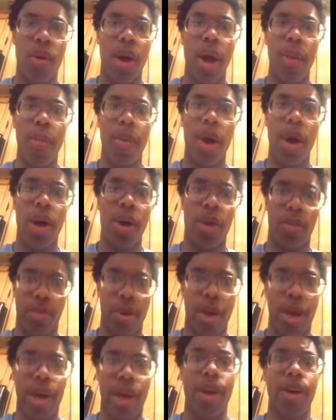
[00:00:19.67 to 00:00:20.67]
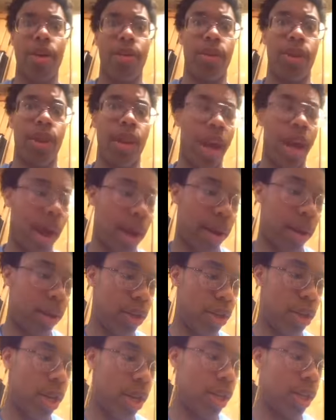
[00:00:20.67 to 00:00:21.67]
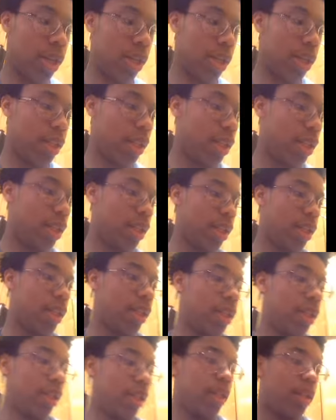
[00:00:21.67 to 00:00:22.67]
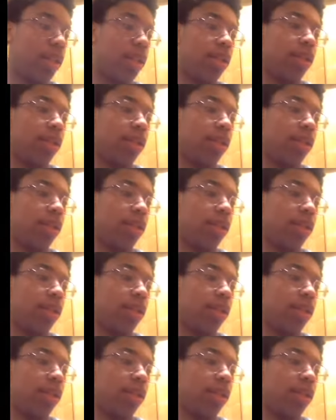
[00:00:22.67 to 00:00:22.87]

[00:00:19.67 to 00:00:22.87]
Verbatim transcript: I bought a pound of that shit. This